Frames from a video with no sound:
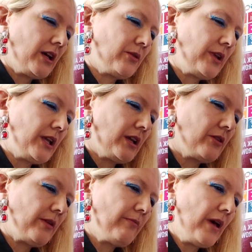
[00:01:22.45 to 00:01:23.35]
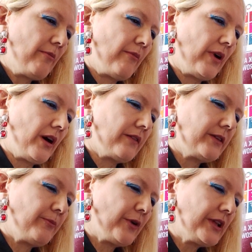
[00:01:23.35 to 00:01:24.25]
We remember
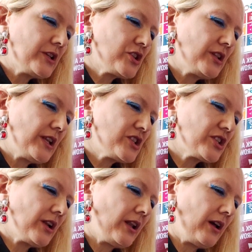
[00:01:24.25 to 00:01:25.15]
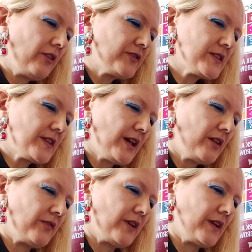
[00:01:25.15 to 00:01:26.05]
the British National Health
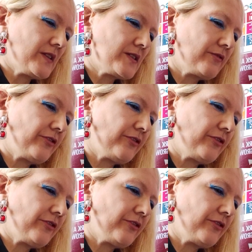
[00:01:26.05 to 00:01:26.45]
Service